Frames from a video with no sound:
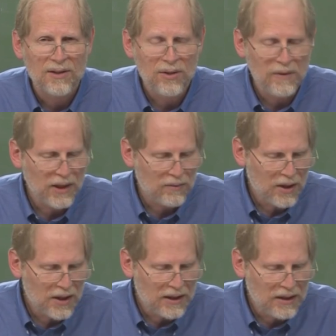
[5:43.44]
doing it
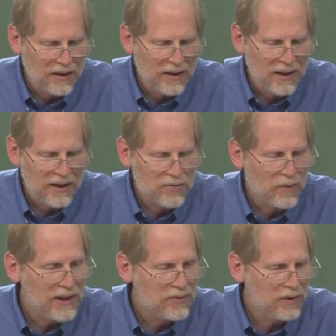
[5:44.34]
wrong and
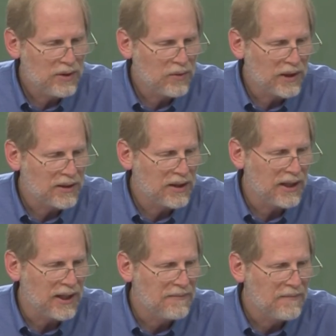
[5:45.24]
his ways would work
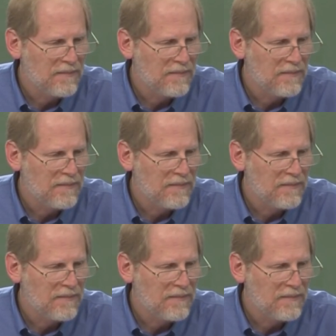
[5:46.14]
today.